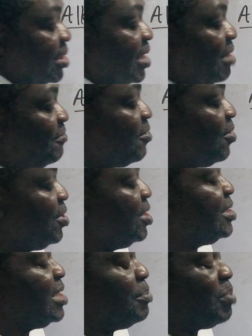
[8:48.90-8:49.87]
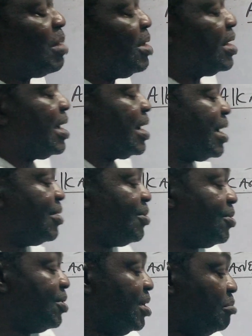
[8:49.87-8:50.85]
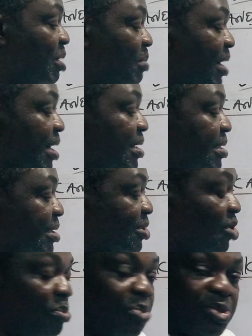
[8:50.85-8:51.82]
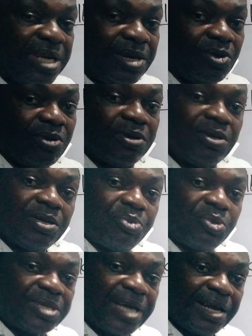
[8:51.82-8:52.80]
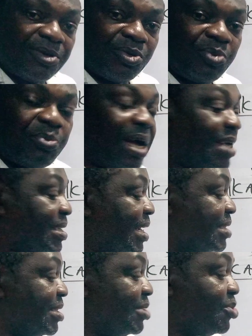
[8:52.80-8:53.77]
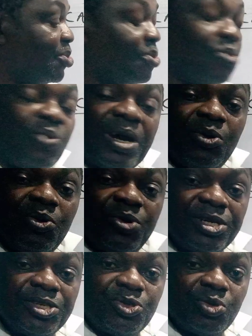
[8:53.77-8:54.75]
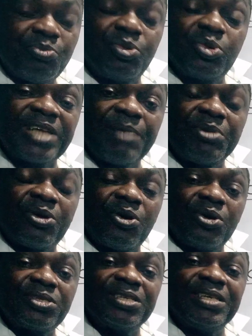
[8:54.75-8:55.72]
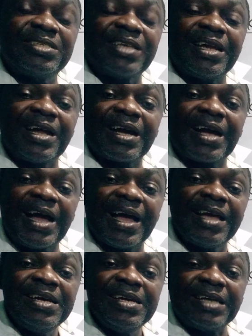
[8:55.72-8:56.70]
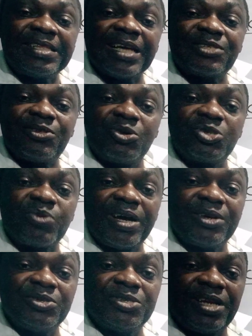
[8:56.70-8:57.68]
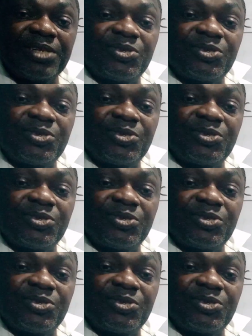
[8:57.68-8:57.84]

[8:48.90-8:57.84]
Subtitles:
Therefore, it's a primary alkanol. Remember, it's called butanol. Butyl group attaching to one OH group. Butyl because it's an alkyl that has lost one hydrogen